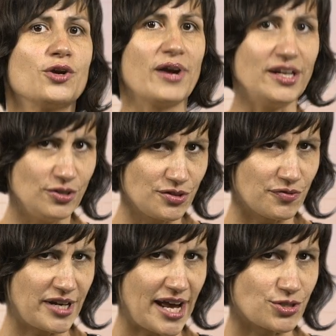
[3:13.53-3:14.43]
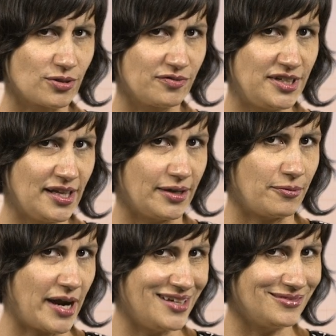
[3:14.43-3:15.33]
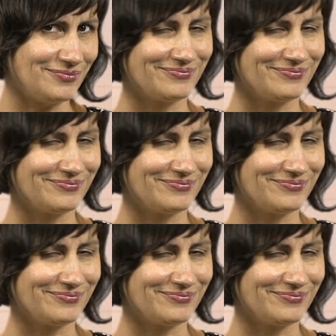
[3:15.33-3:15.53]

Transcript: Great news for natural vanilla, right?